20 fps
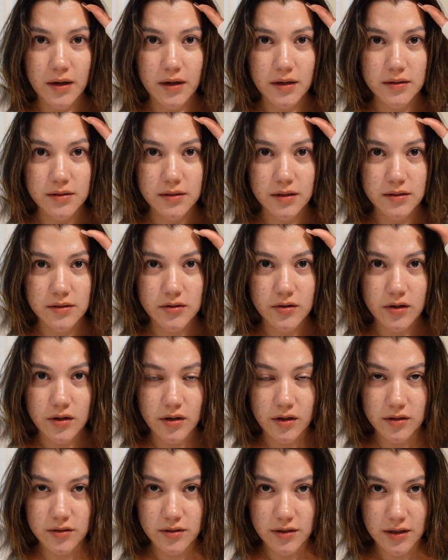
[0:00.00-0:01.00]
my sunscreen
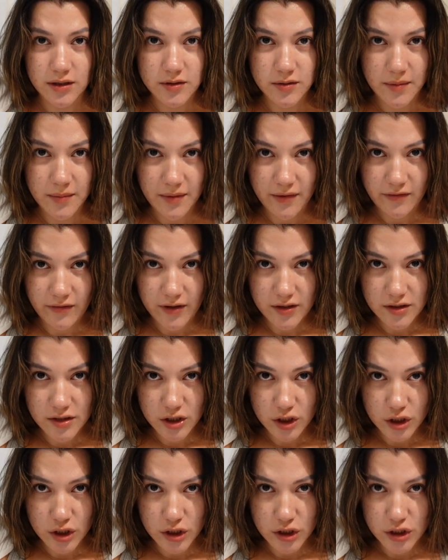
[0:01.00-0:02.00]
on, so that's why my face
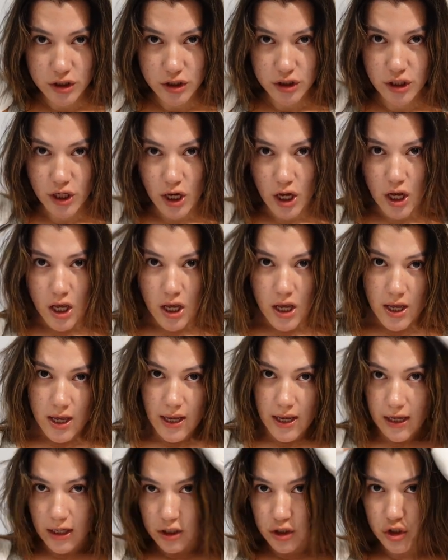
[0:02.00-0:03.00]
looks
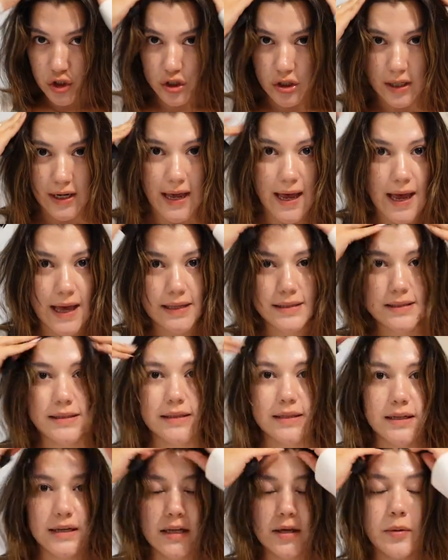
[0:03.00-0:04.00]
extra
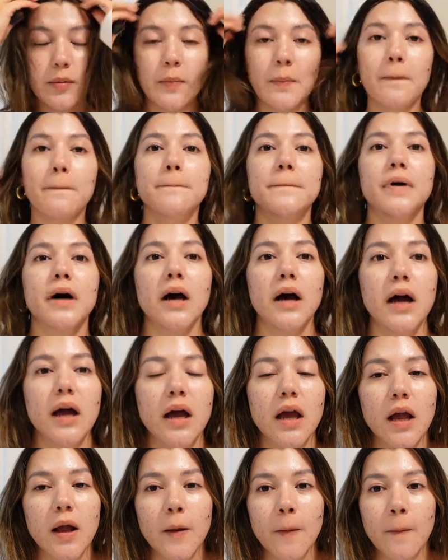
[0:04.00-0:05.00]
casty. But